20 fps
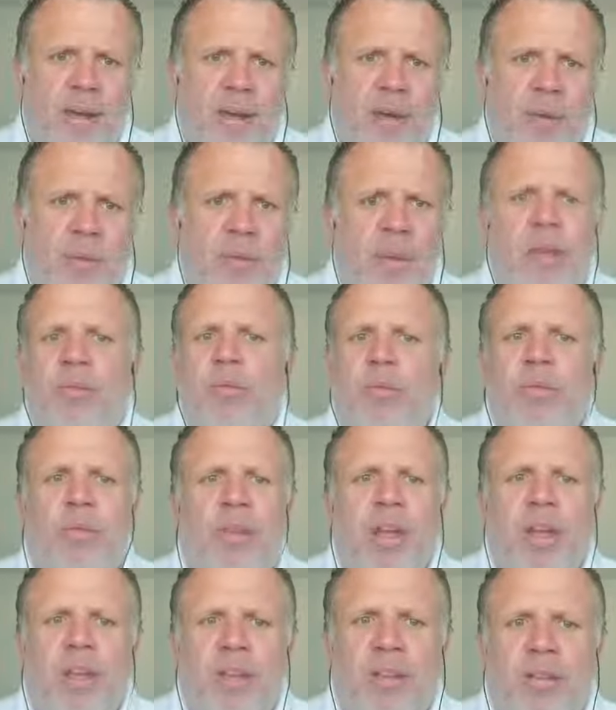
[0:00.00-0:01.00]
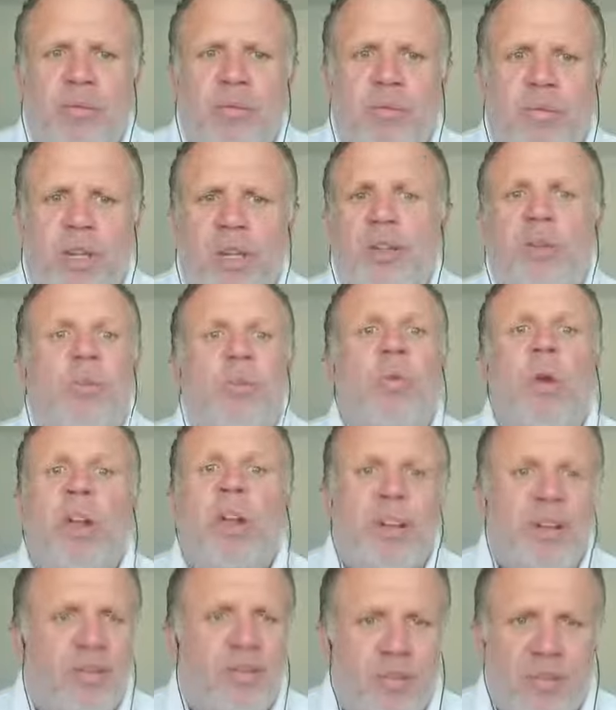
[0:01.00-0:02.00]
We do
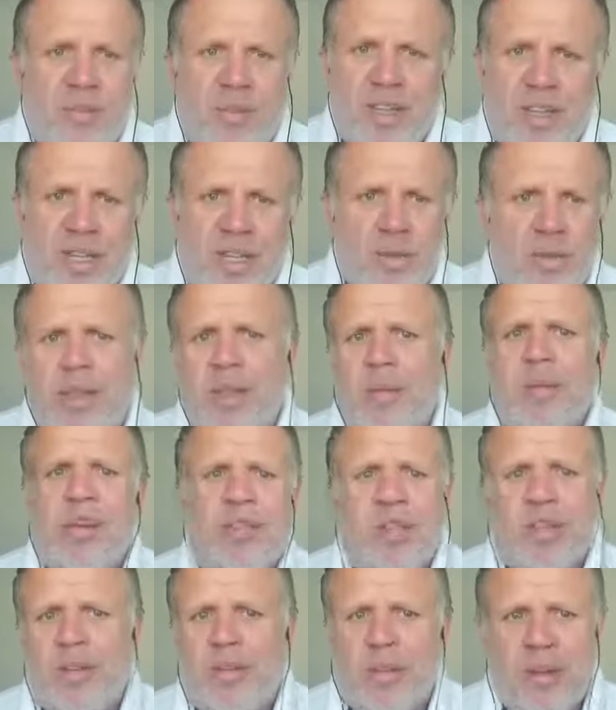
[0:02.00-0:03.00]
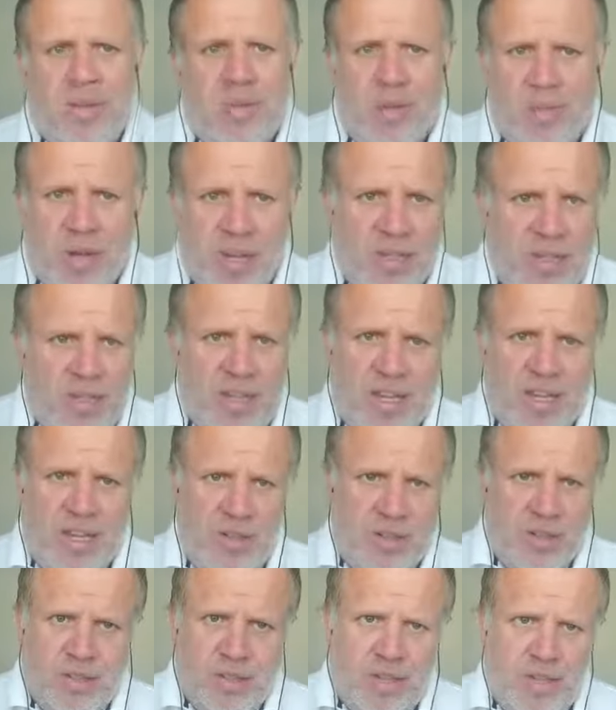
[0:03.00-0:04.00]
wonderful things. We're the most incredible marketing
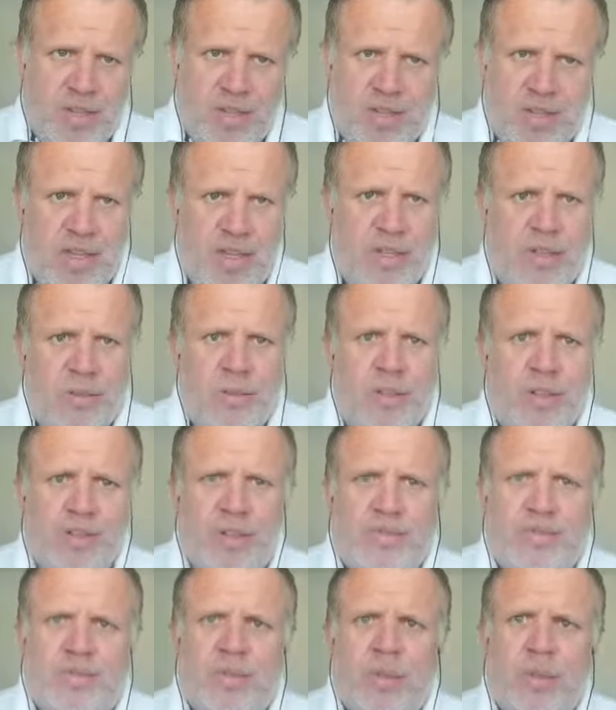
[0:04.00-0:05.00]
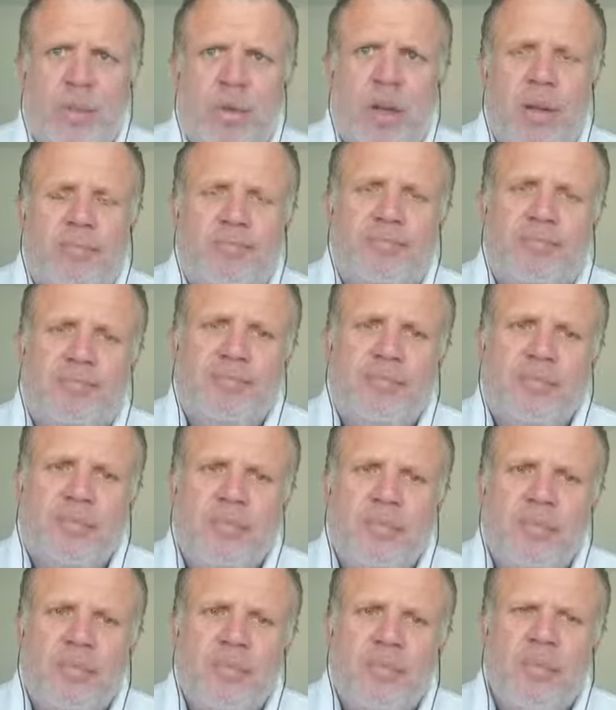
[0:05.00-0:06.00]
agency in the world. Well,
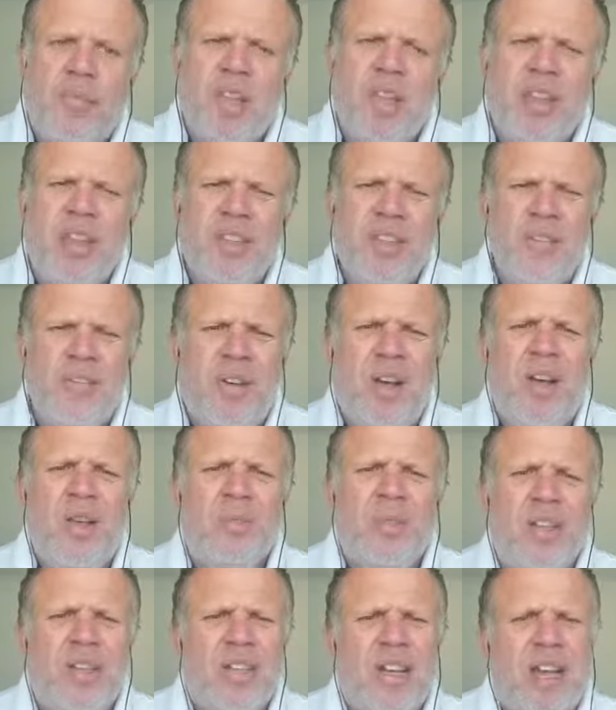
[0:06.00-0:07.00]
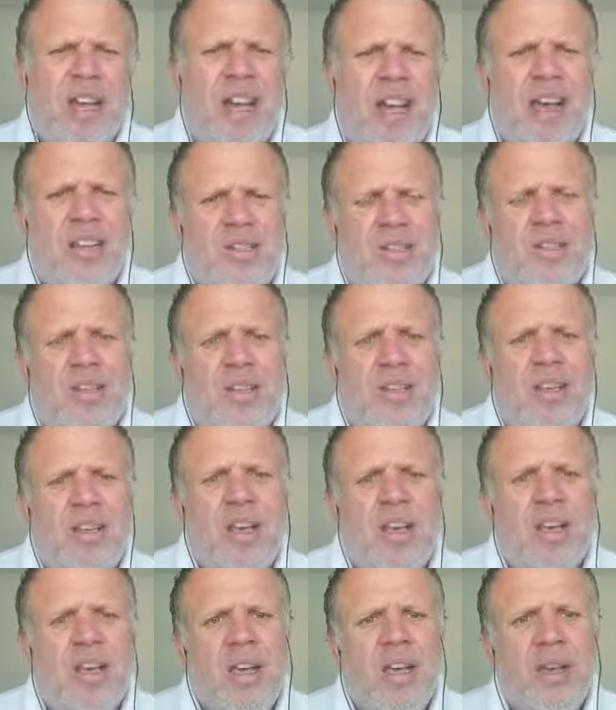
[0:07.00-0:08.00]
that's fine, but is that actually
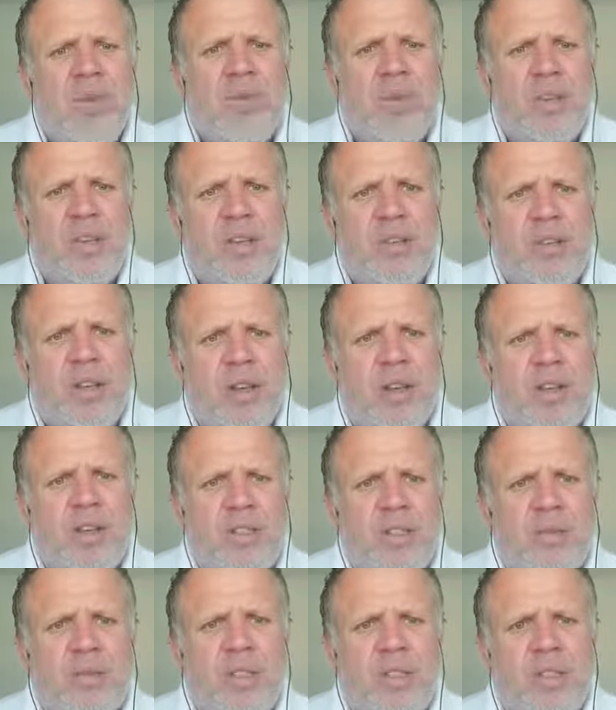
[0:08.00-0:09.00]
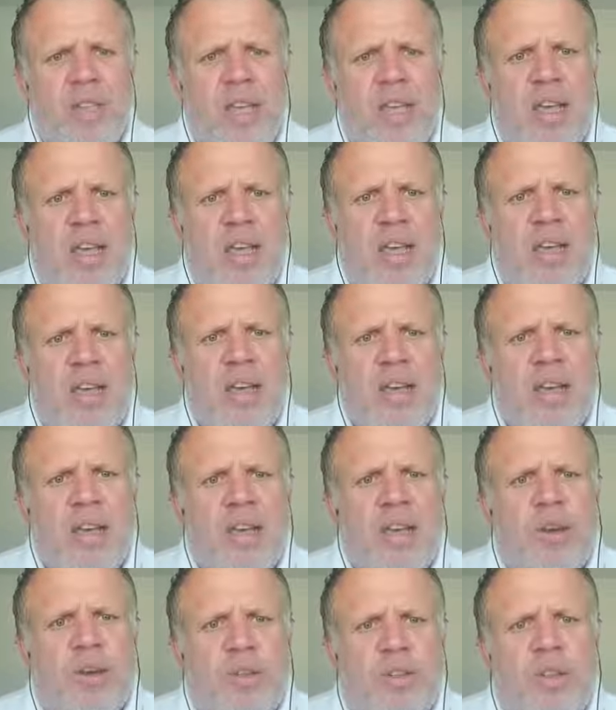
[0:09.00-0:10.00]
what your clients want to hear?
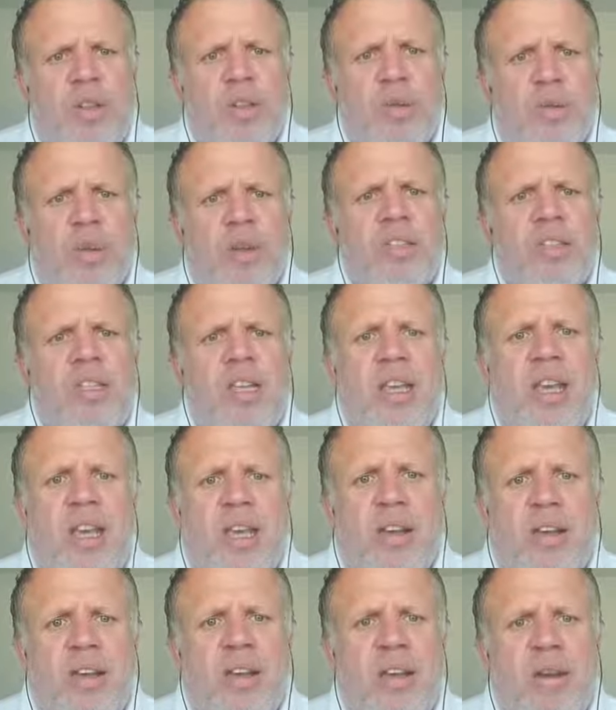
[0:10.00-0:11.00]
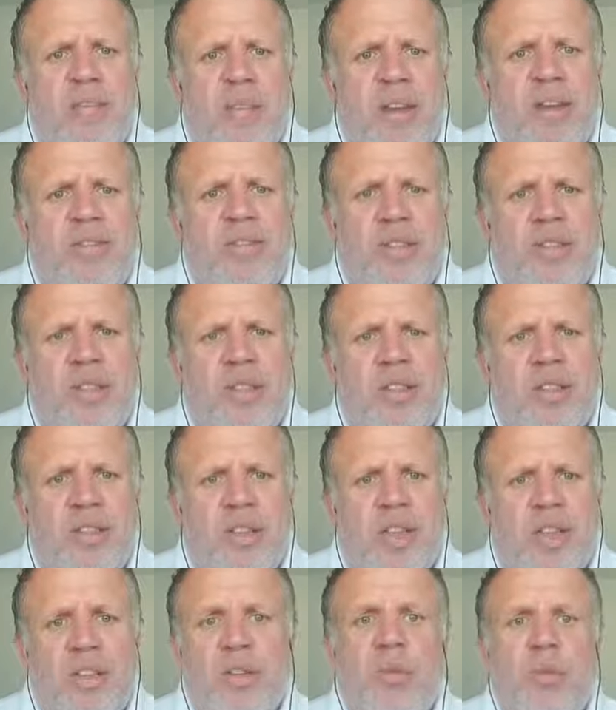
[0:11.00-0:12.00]
Or do they want to hear a benefit that
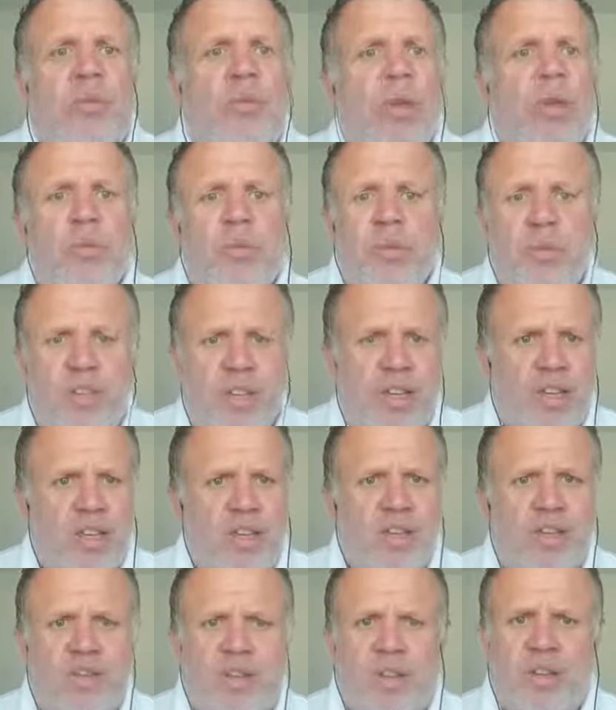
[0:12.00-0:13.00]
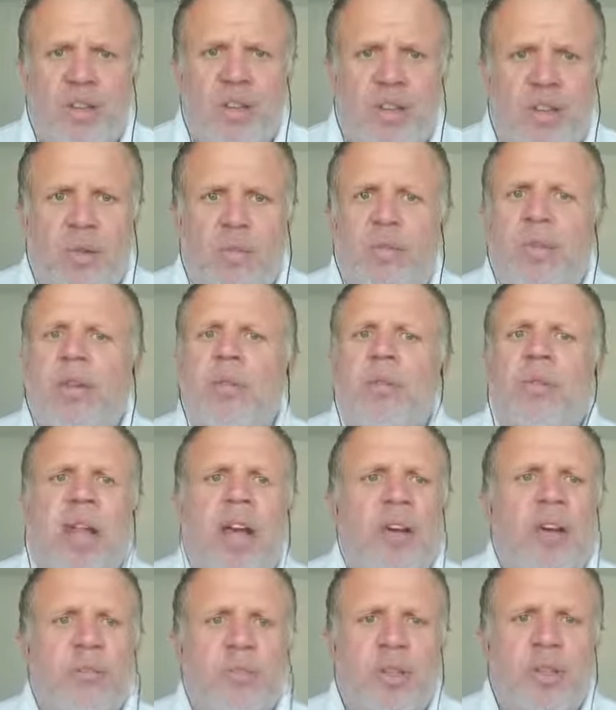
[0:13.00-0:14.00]
says, we will take you further, we will
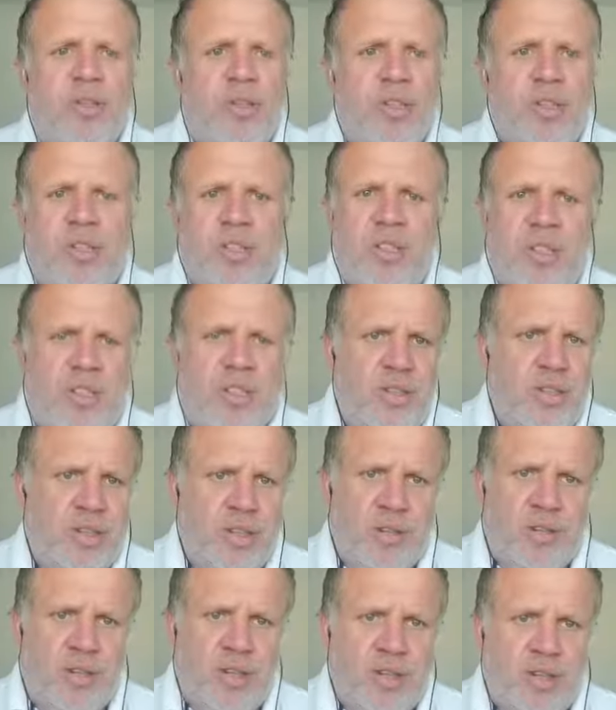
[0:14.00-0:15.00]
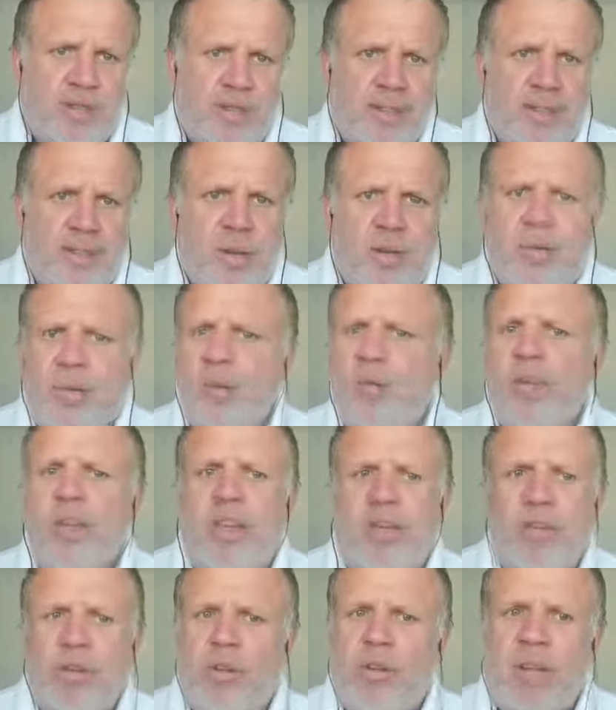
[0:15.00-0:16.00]
help you succeed sooner, we will
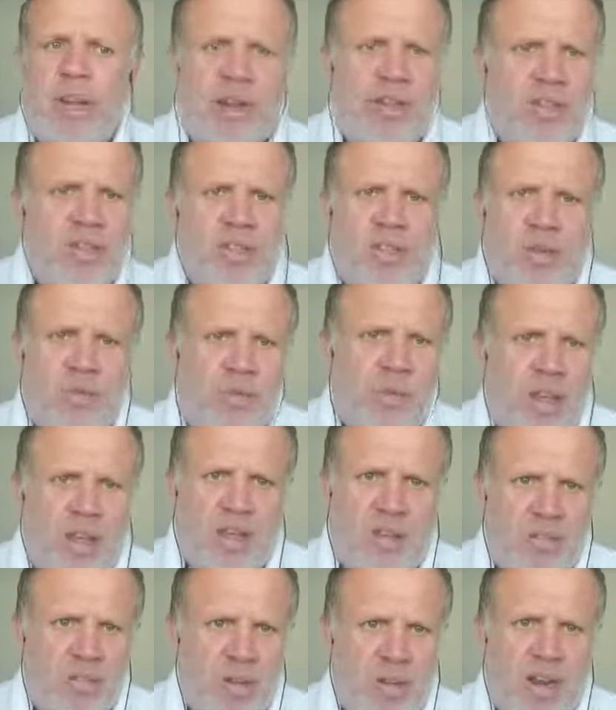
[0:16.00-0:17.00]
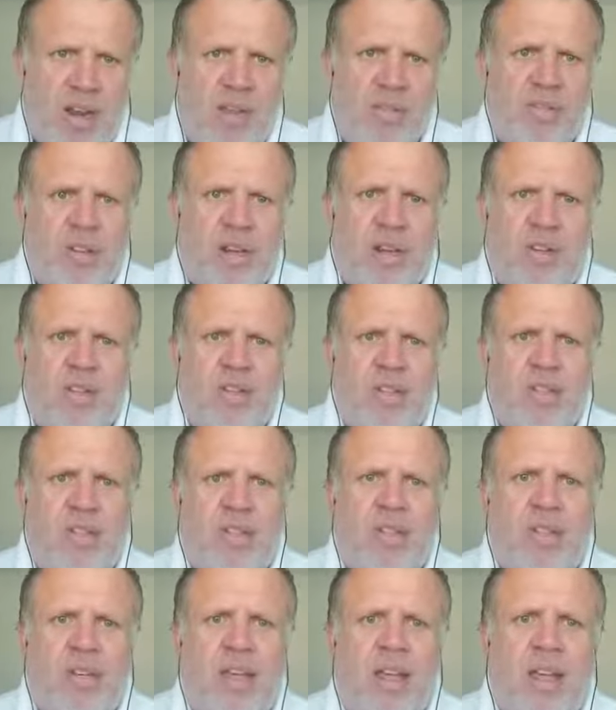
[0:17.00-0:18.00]
give you clarity where you don't have clarity
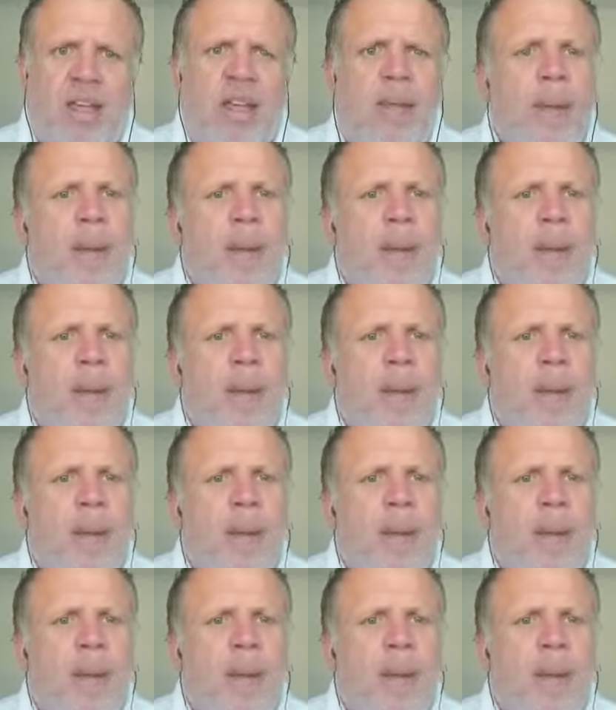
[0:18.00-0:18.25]
today?